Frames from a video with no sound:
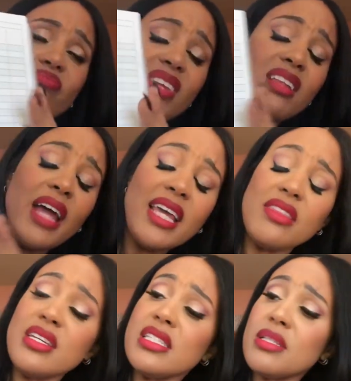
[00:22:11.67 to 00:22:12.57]
like
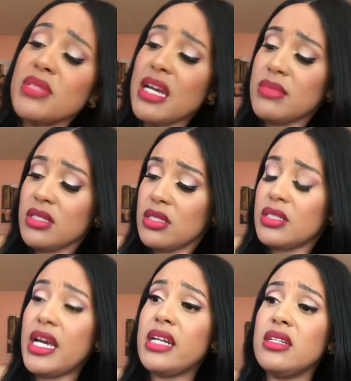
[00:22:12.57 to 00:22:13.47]
this. Sometimes the
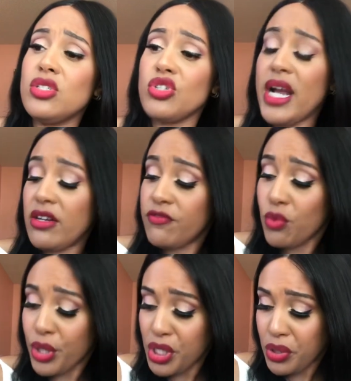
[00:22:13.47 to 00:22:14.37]
data is tracked
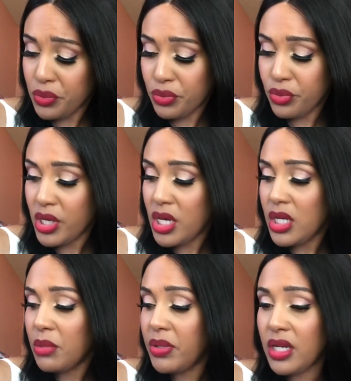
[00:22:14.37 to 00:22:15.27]
for you,
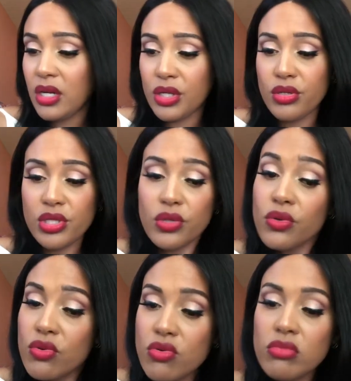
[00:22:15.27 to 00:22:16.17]
depending on your
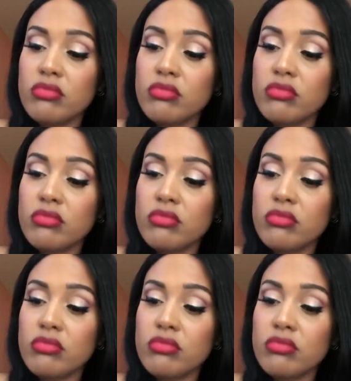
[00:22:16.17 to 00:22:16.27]
school.